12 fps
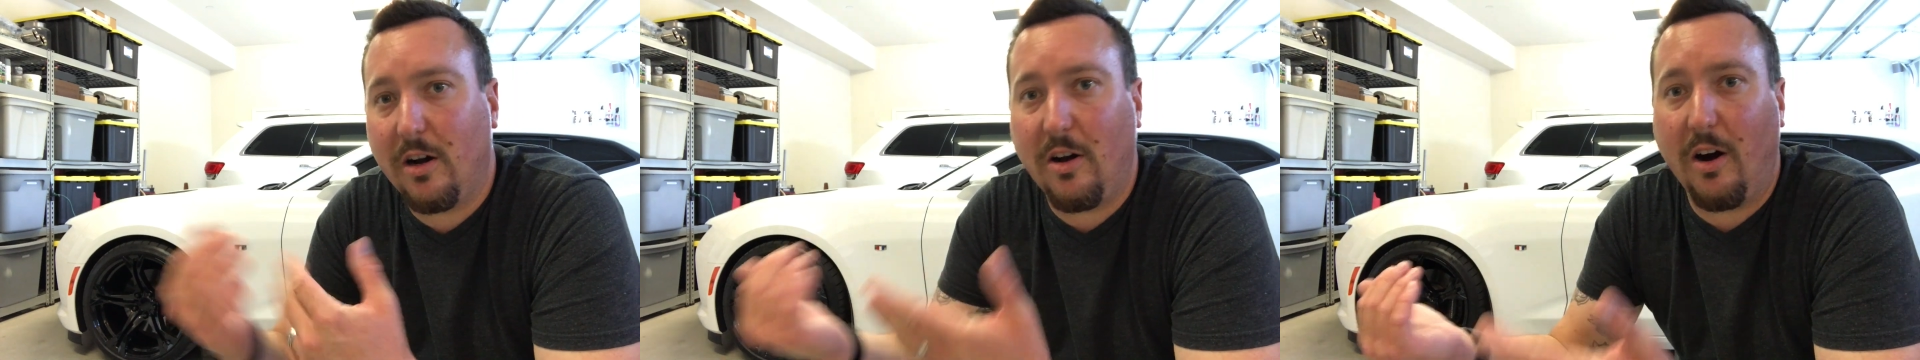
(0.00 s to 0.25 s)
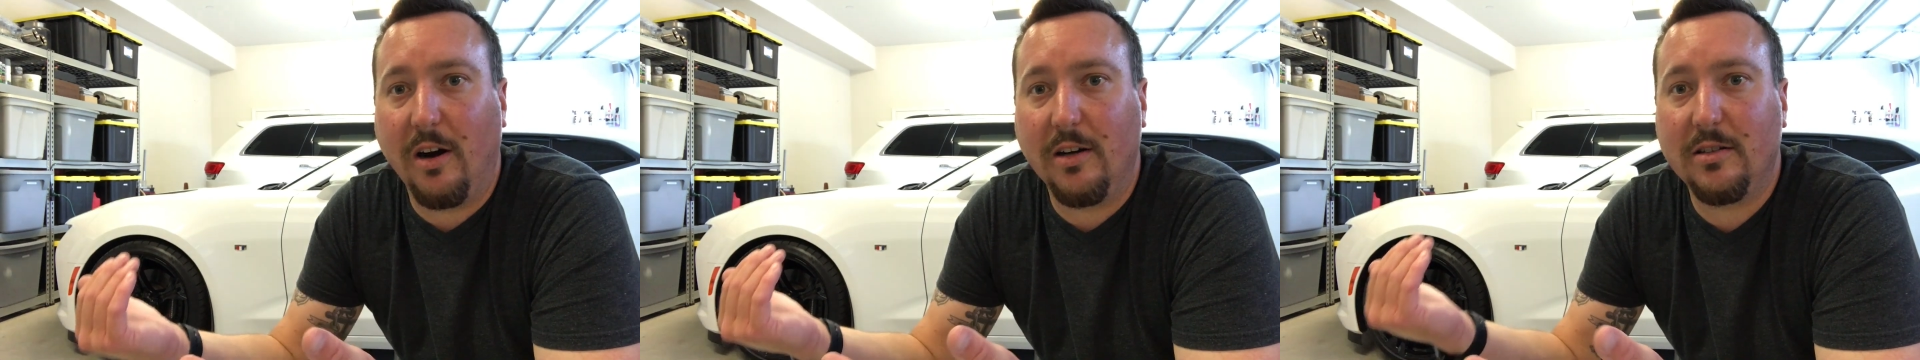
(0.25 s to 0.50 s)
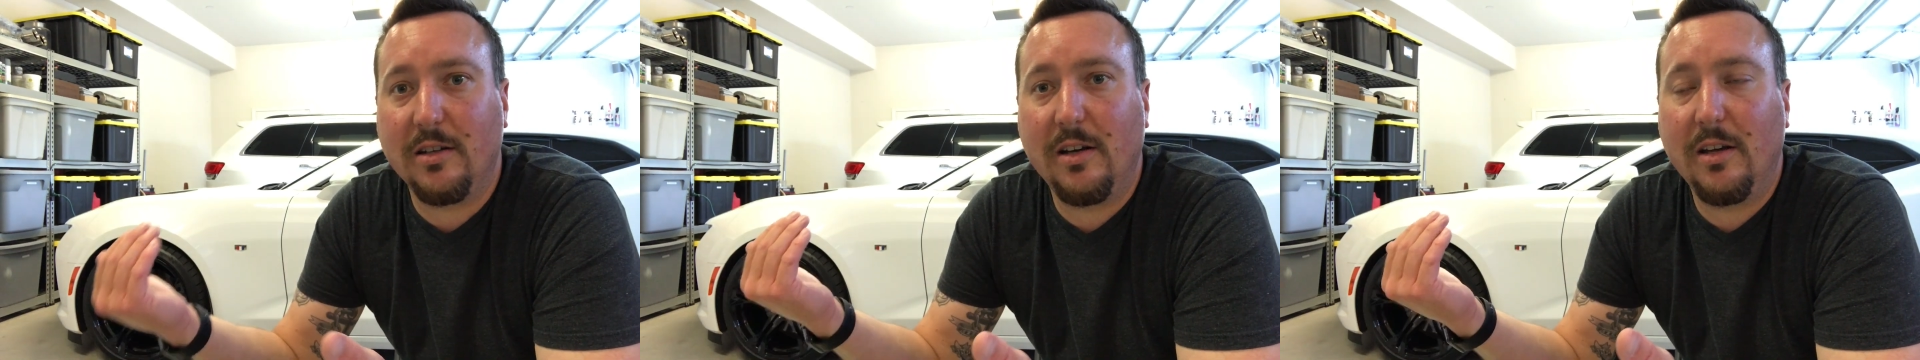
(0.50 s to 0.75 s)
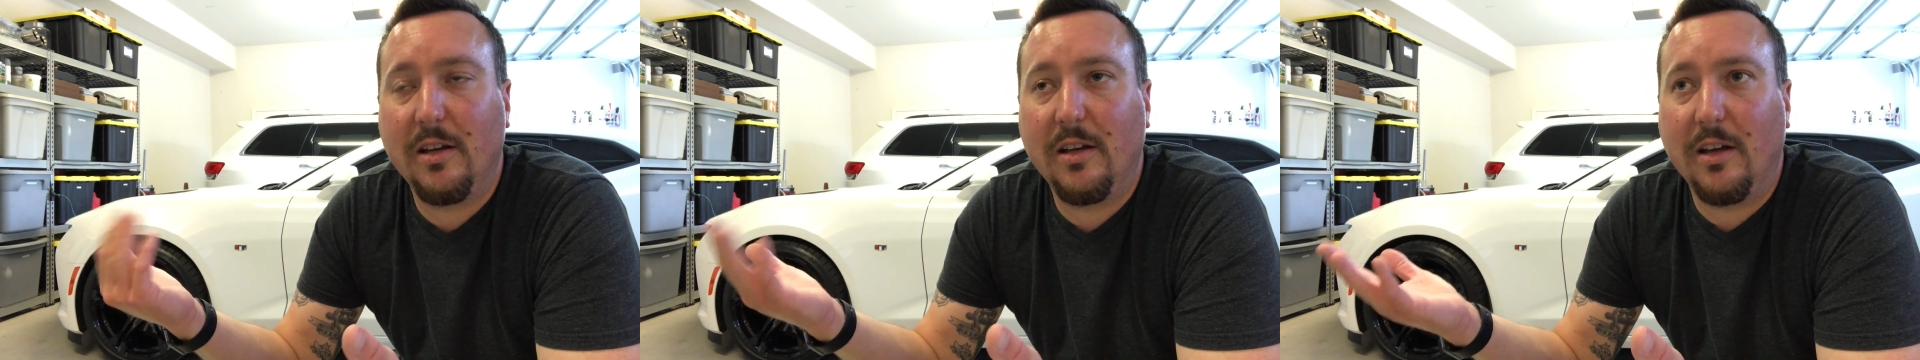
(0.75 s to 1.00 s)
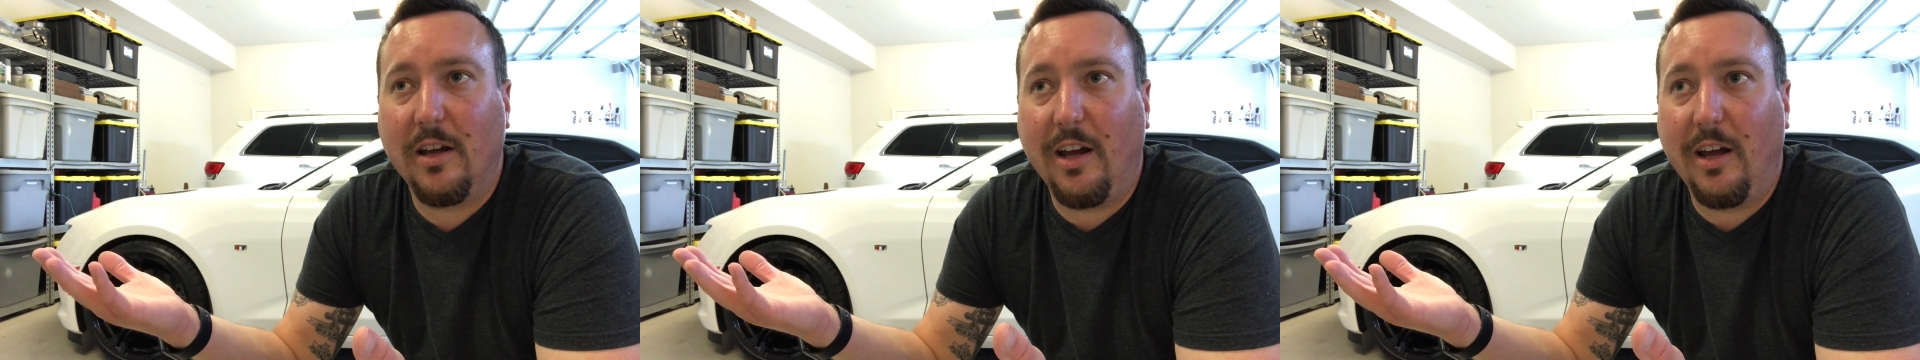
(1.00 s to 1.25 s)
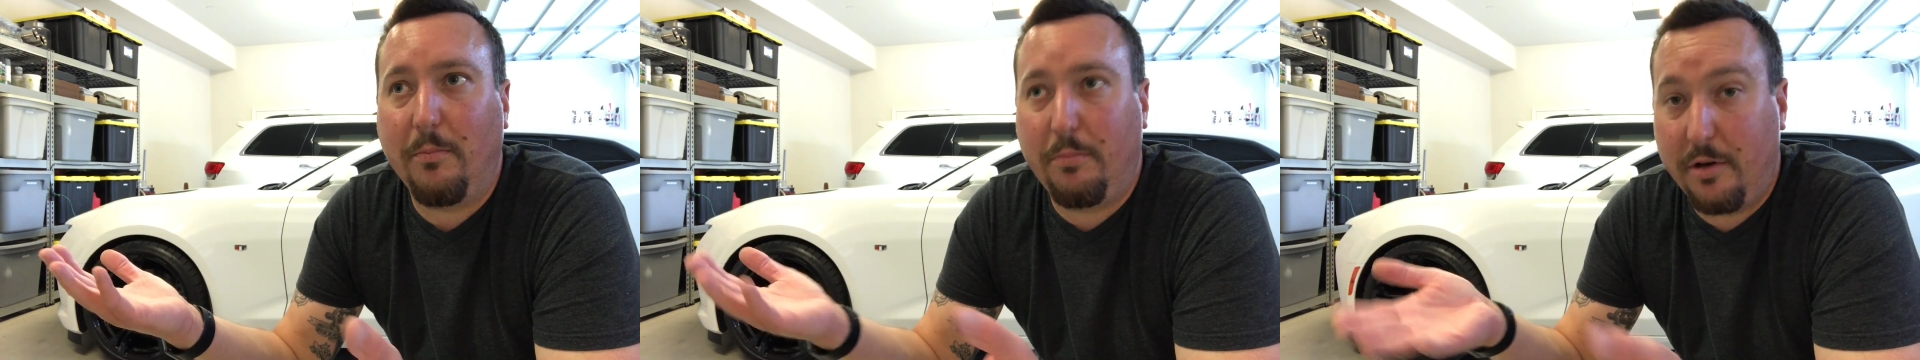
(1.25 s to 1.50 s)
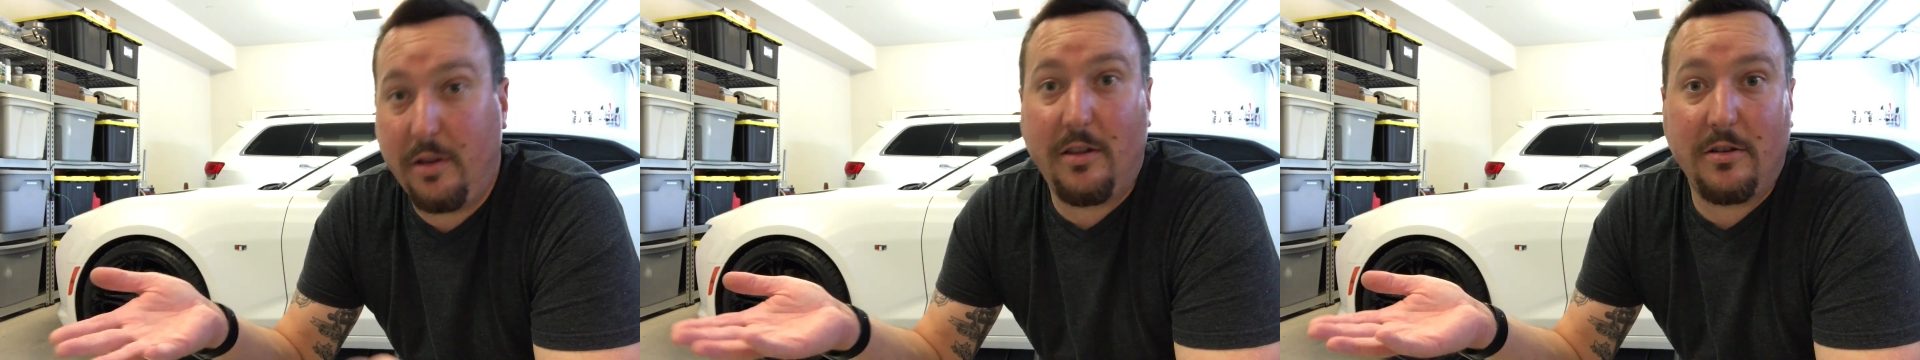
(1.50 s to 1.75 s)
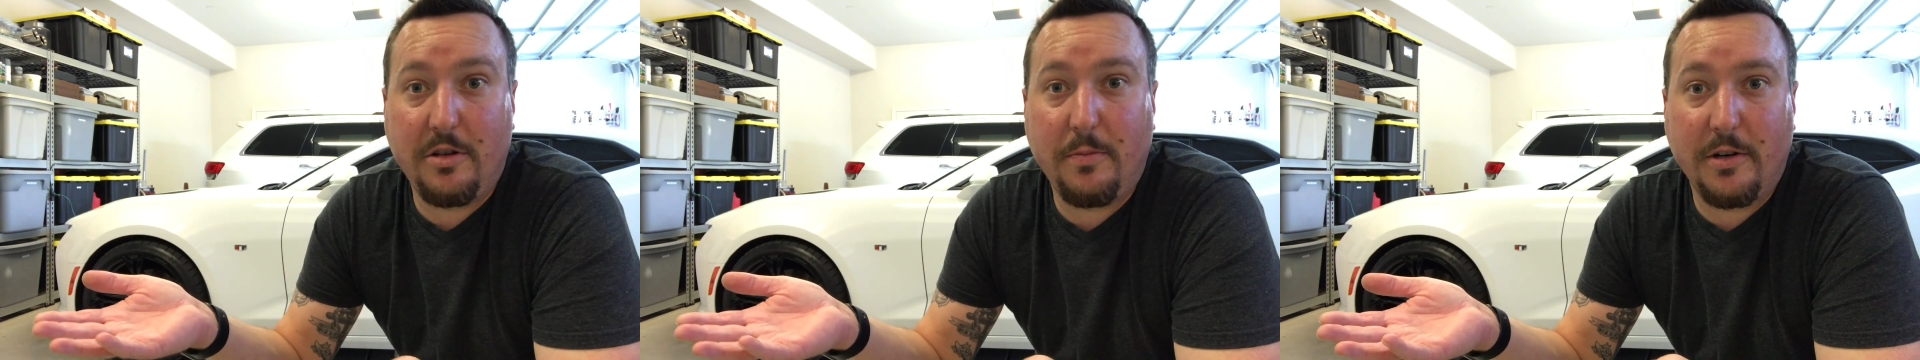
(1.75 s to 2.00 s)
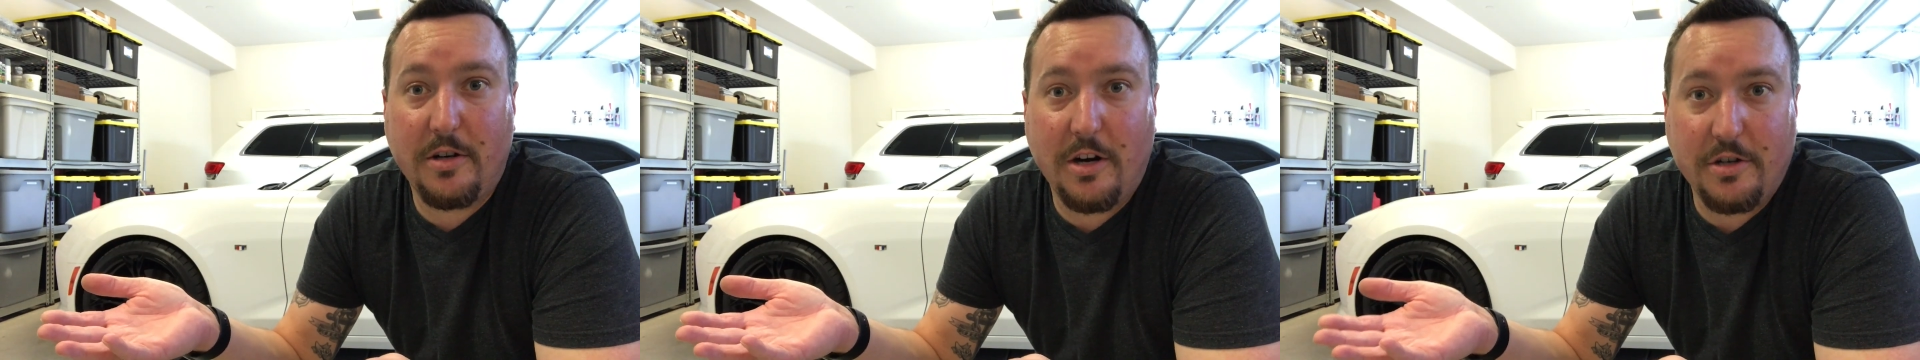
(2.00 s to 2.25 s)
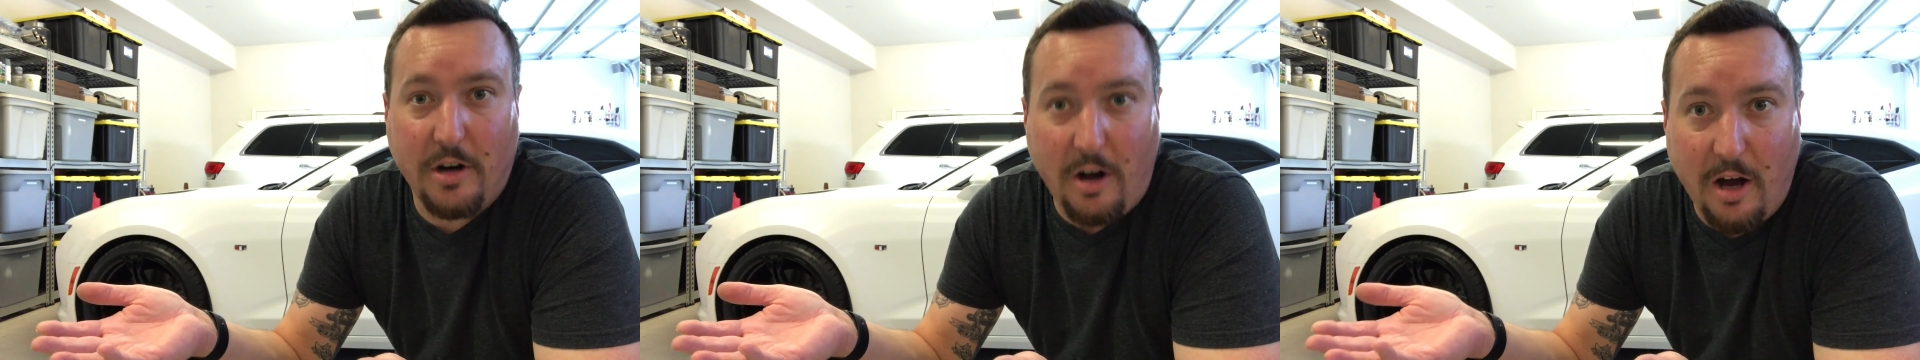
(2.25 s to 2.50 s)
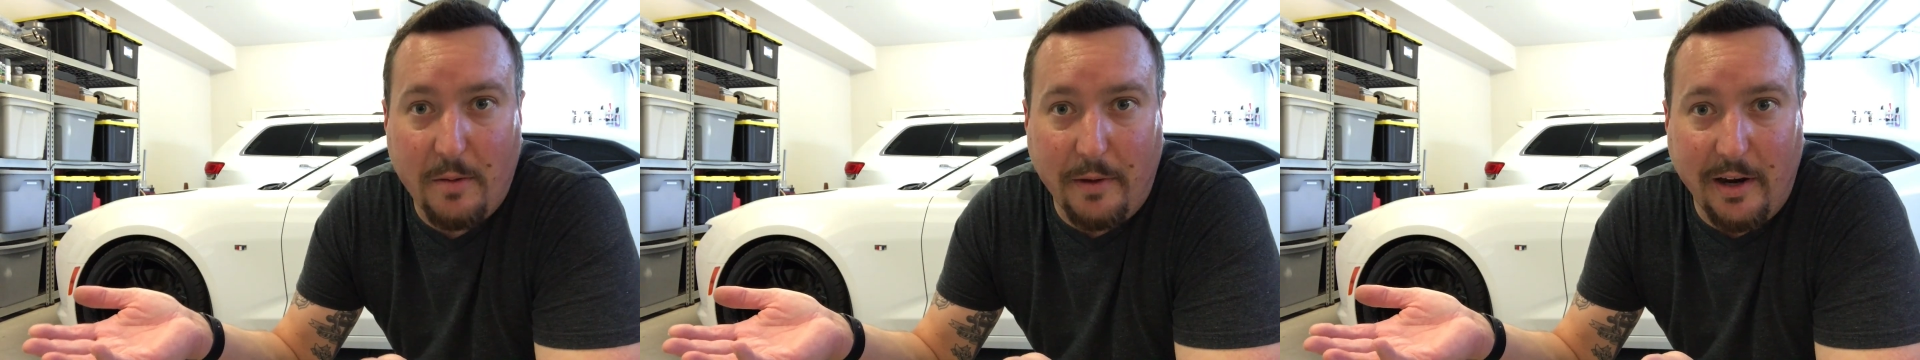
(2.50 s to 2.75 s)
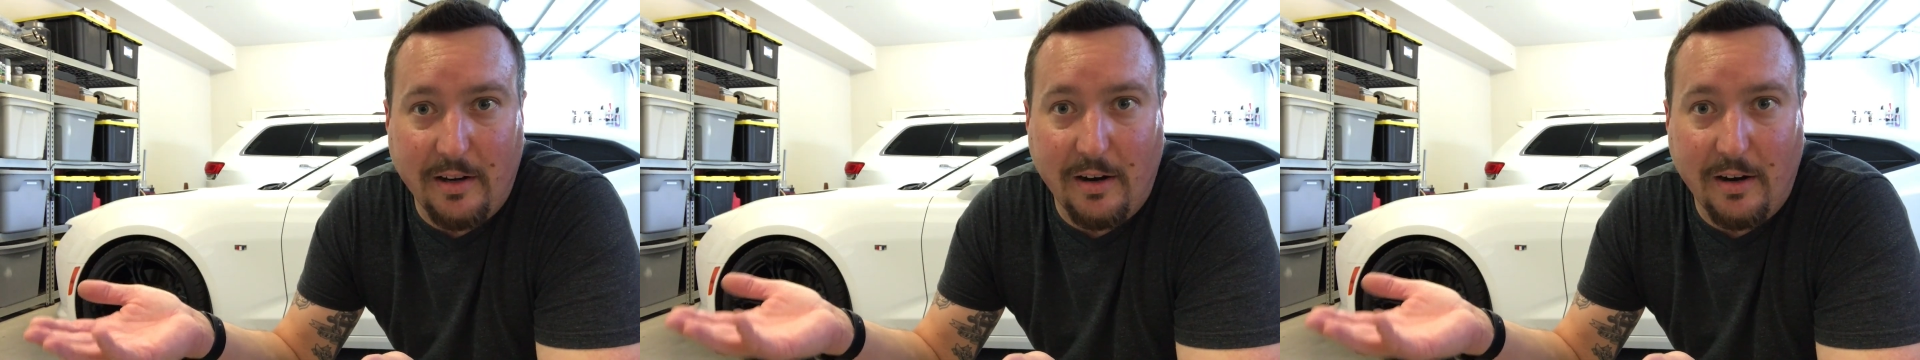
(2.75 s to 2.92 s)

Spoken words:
cars put the supercharger on my